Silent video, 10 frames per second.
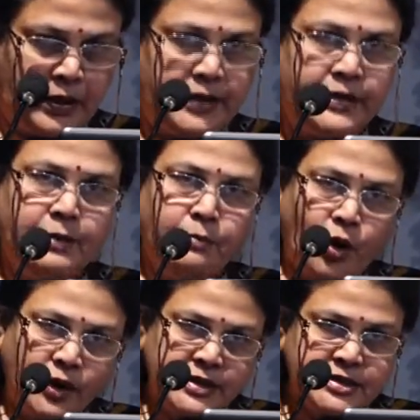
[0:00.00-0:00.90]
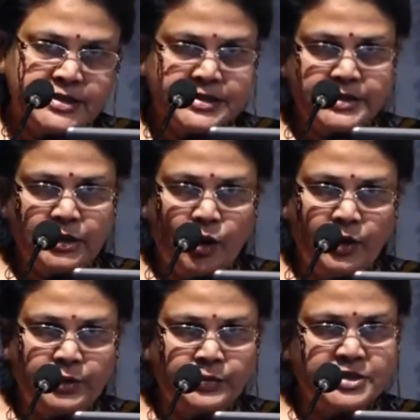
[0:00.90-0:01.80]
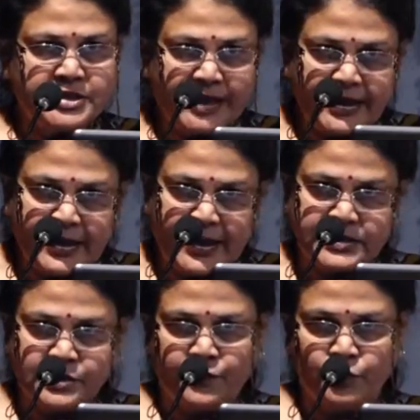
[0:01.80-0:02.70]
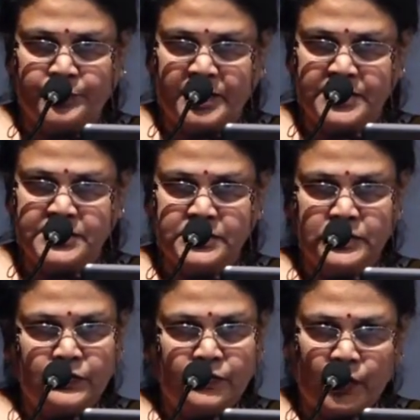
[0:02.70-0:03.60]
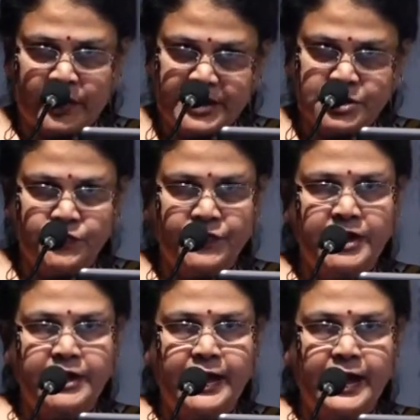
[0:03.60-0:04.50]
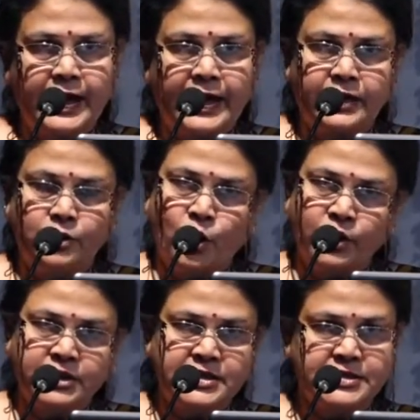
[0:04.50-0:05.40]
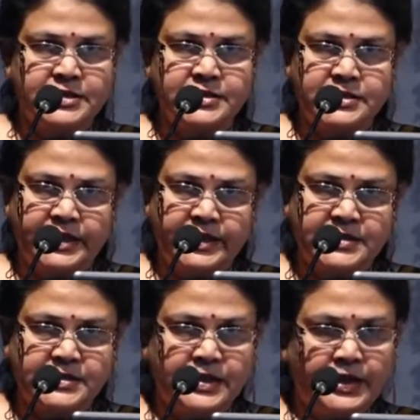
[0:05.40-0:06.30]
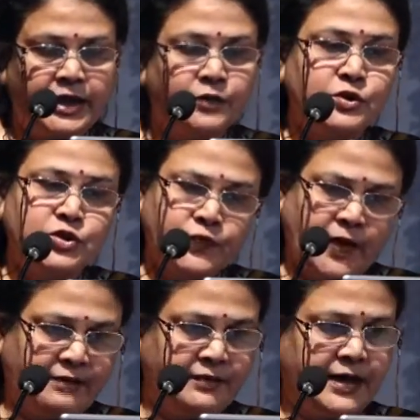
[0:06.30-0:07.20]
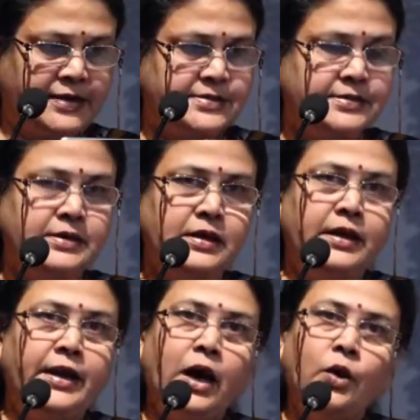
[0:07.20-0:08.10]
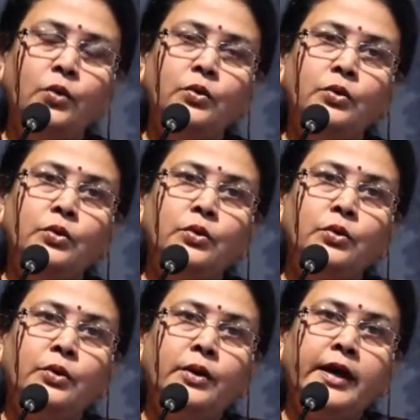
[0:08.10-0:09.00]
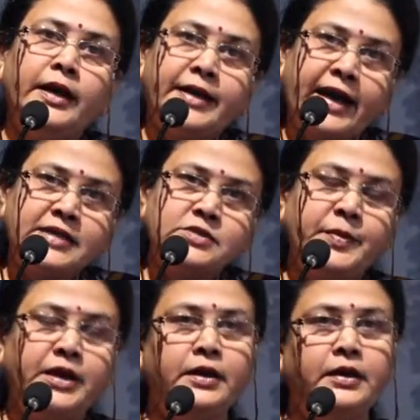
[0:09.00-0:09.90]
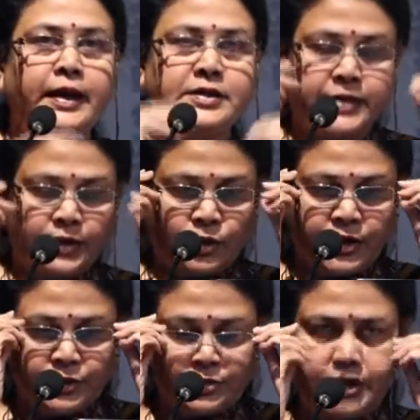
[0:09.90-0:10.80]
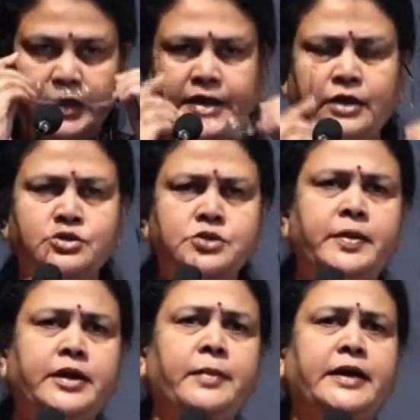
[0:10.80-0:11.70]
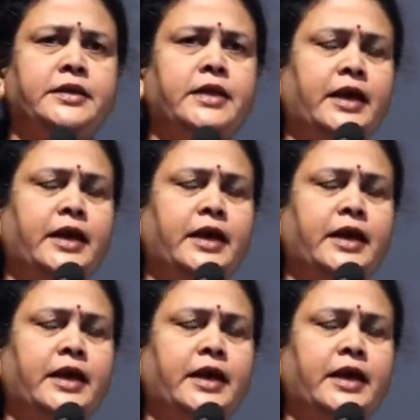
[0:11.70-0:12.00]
In the model GST law, it was 10 lakhs of rupees. For rest of India and northeastern states, it was 5 lakhs. Now, it has been, as according to the announcement by the